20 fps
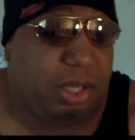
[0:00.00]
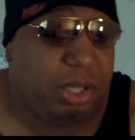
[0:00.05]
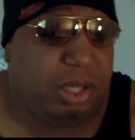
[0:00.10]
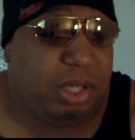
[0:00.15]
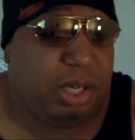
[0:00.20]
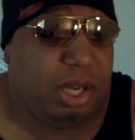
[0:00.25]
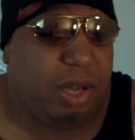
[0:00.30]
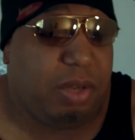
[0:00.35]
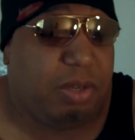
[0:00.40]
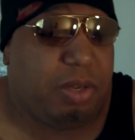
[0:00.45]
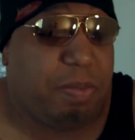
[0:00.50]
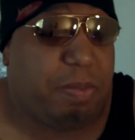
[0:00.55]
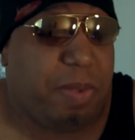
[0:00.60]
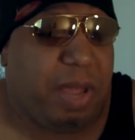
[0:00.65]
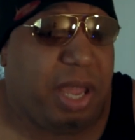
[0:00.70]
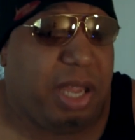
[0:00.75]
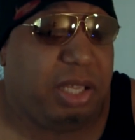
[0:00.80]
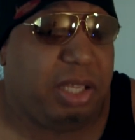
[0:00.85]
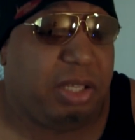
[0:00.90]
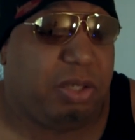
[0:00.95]
You know, the
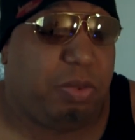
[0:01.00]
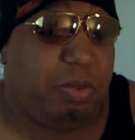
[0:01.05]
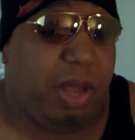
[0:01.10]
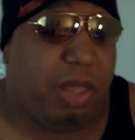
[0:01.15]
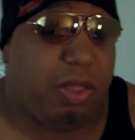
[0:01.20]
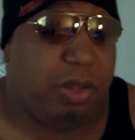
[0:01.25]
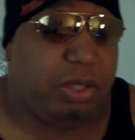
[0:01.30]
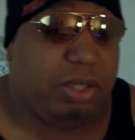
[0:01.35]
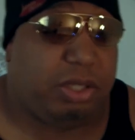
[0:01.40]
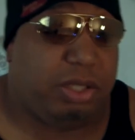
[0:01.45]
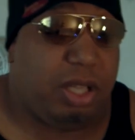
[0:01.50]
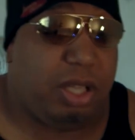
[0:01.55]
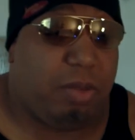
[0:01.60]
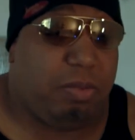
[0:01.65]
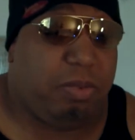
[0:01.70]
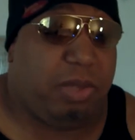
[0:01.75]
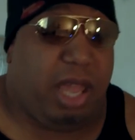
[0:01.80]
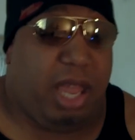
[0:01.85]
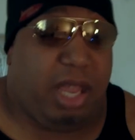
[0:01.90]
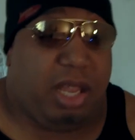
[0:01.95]
debate is whether
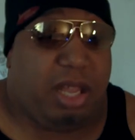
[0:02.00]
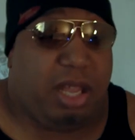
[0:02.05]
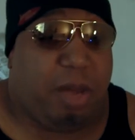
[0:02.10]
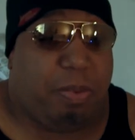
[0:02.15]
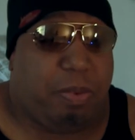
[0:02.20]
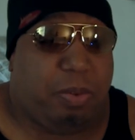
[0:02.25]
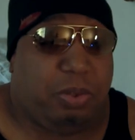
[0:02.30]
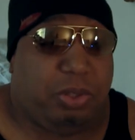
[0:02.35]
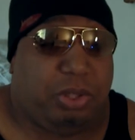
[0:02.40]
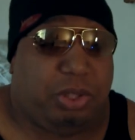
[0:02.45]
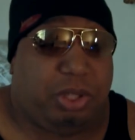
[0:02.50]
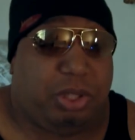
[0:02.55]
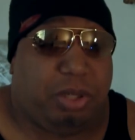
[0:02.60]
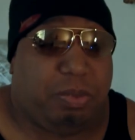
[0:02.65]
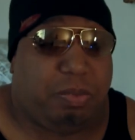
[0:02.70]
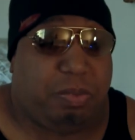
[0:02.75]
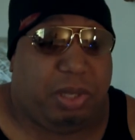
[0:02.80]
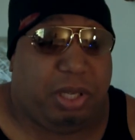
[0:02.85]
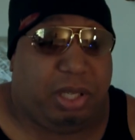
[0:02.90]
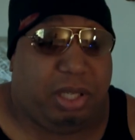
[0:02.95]
some gay couples
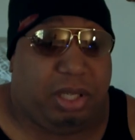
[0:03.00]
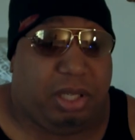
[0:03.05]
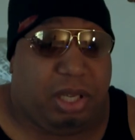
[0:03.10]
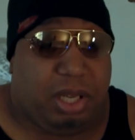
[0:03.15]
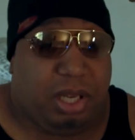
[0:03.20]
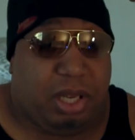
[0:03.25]
should be,